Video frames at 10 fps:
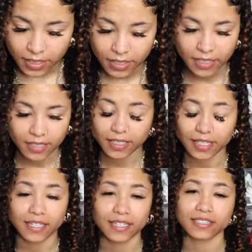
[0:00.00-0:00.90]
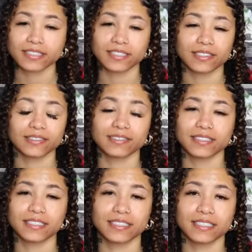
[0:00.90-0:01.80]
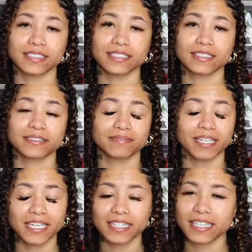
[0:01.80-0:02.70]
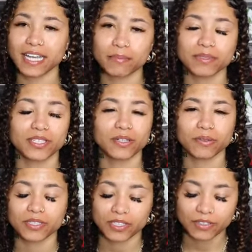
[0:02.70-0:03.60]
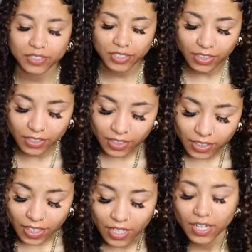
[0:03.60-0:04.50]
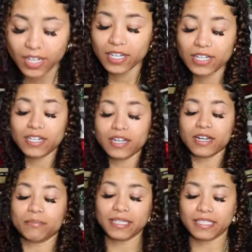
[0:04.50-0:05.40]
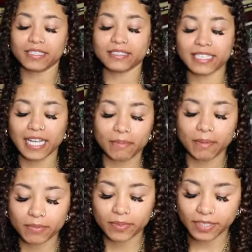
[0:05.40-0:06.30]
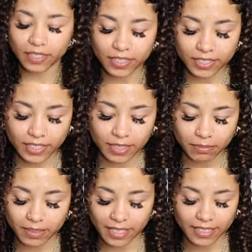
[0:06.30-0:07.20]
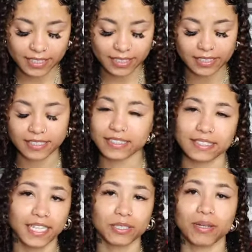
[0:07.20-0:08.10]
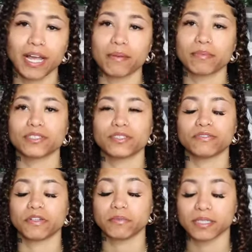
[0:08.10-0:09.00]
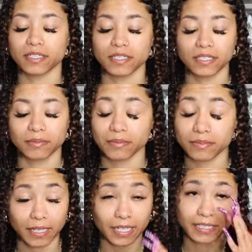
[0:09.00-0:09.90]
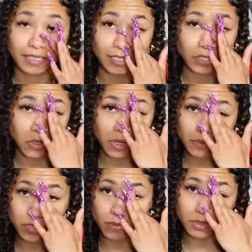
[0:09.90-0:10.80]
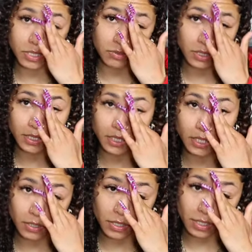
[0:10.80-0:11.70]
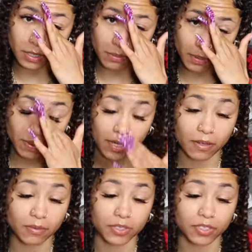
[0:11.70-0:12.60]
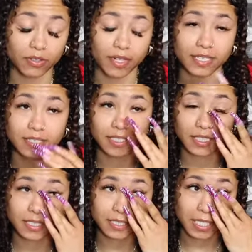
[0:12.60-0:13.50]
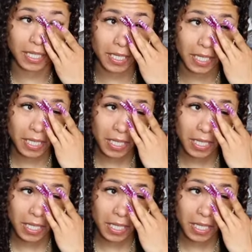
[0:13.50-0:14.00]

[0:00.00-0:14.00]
And, yeah, so, they ended that episode with, you know, just her being a little sad. People was talking shit, but that's what happens. You feel me? This whole episode, we just really seen her get the BBL, which is crazy. Cause like